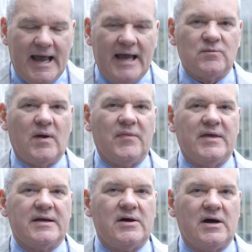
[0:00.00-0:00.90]
and when
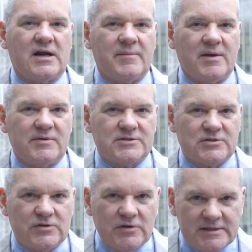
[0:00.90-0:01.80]
the economy was
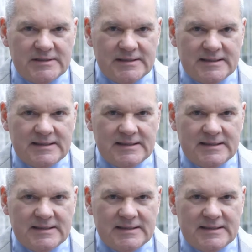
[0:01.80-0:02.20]
good,